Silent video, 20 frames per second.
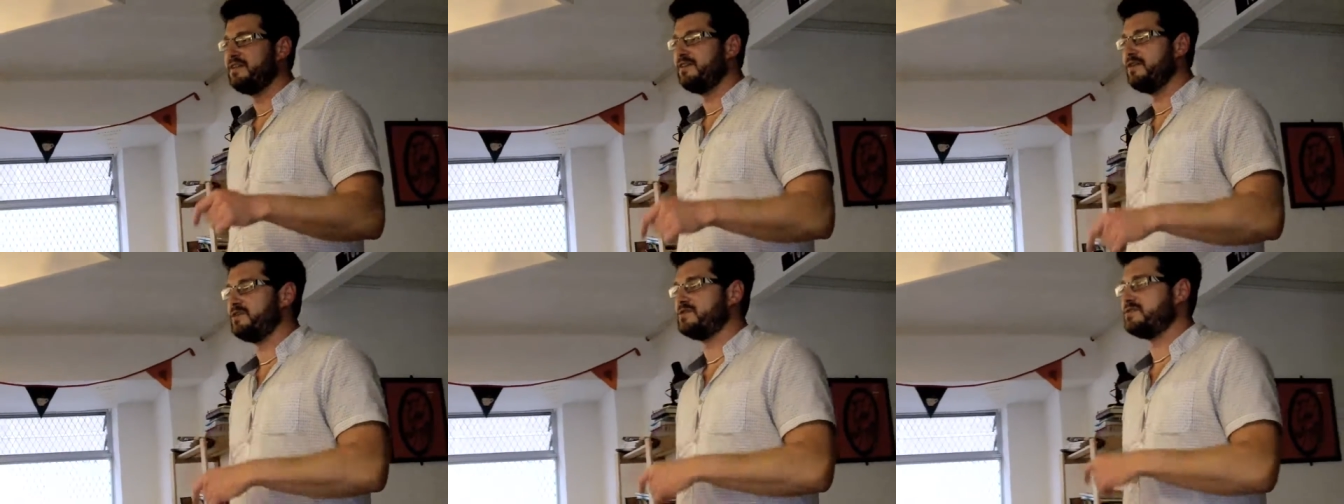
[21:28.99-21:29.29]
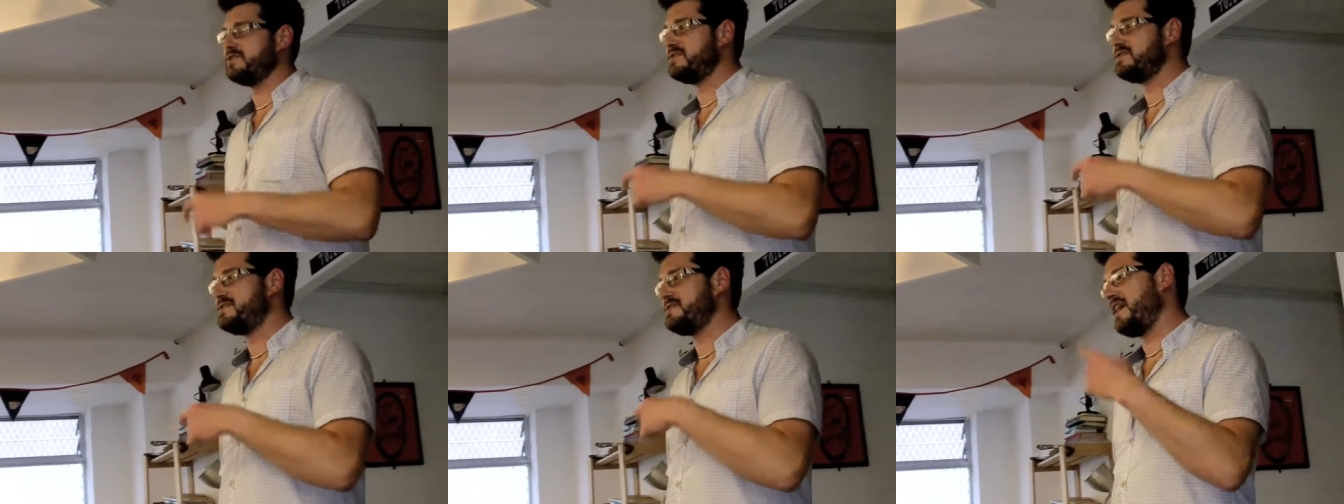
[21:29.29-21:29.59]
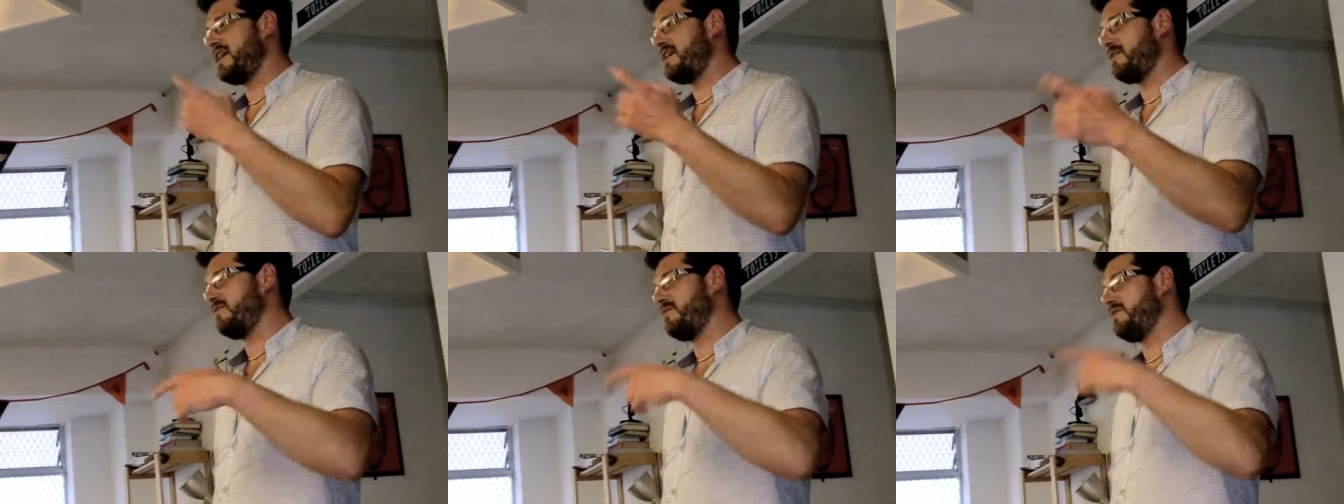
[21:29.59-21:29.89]
not just
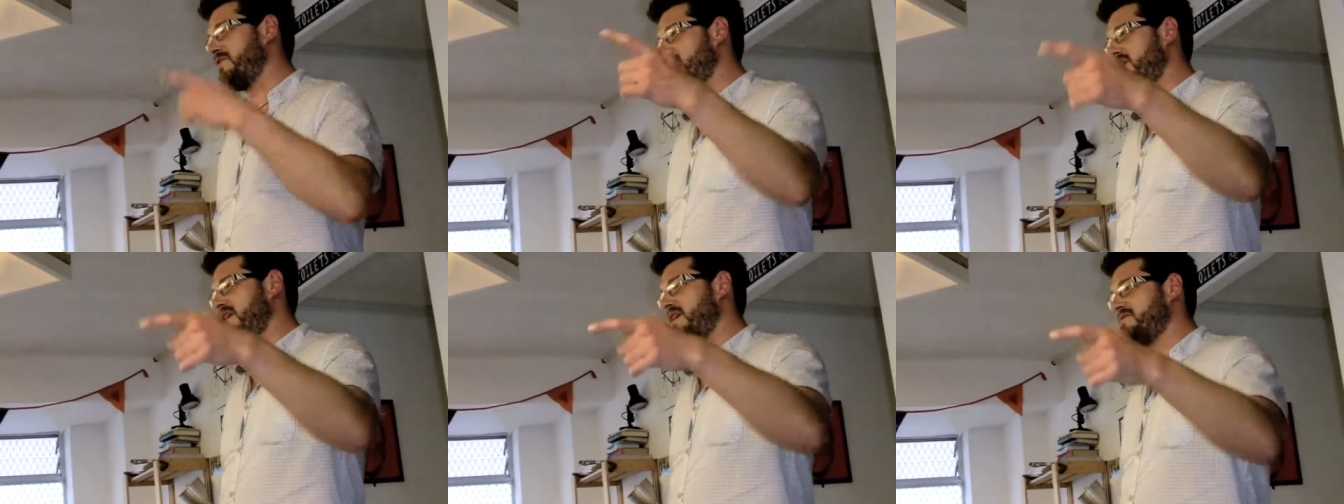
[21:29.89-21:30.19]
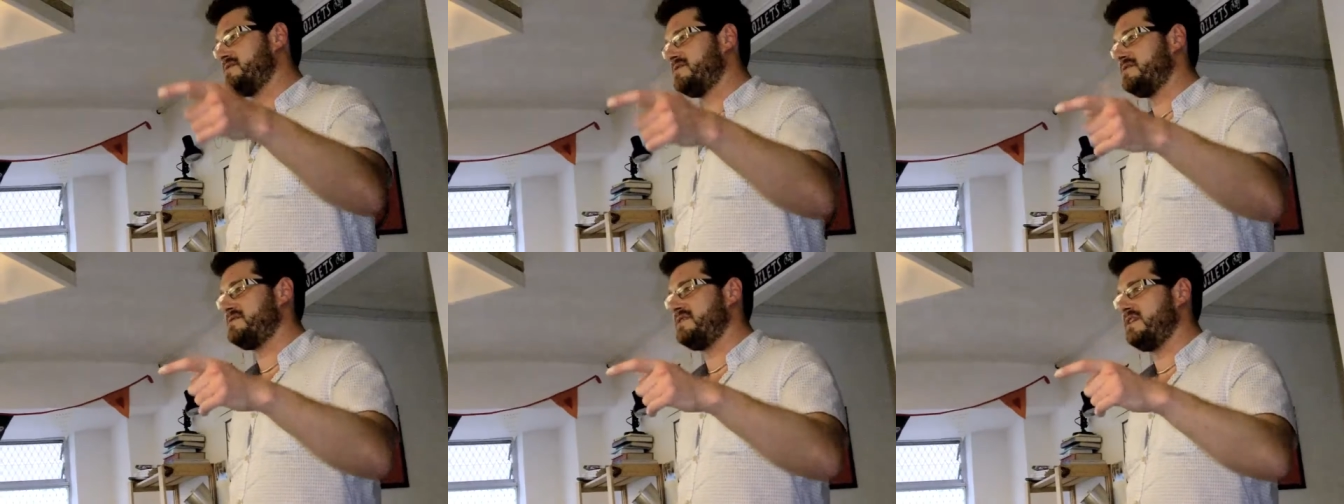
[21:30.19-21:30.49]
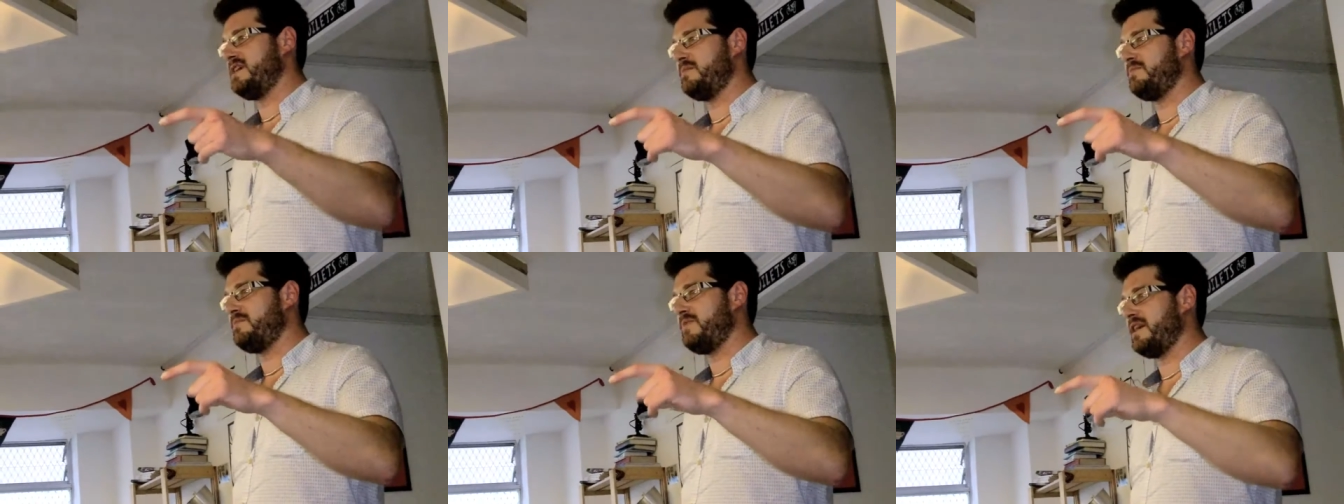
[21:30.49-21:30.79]
saying what you'd like to
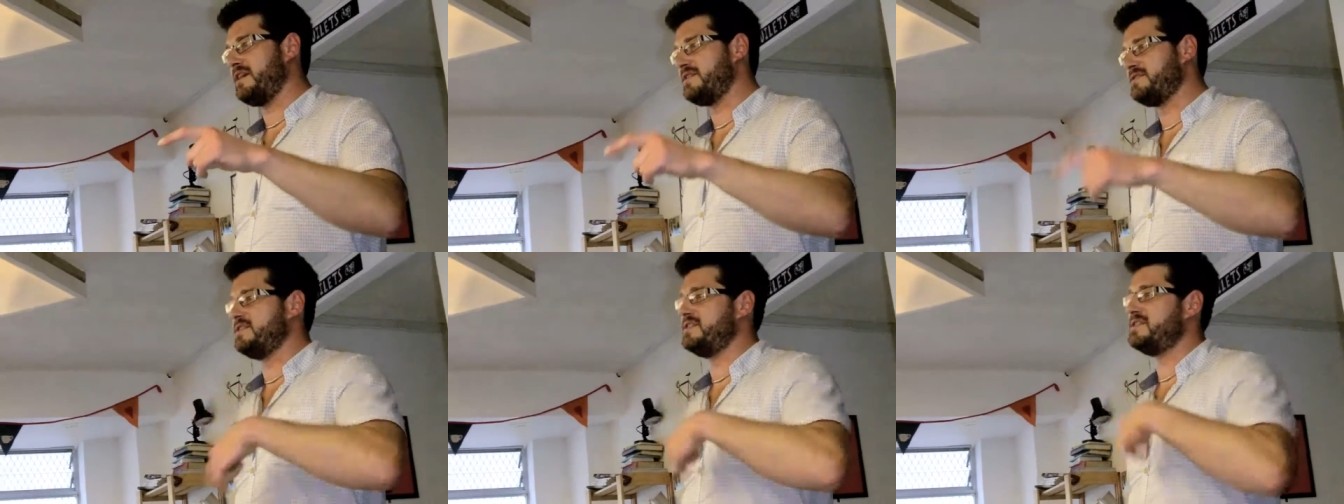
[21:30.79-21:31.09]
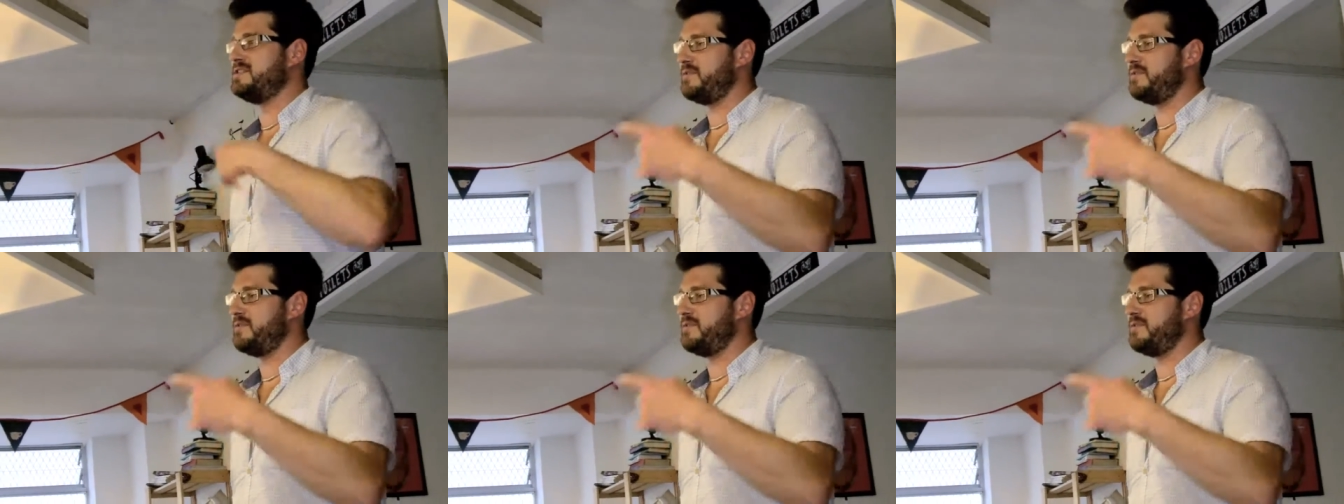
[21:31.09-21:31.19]
see, but actually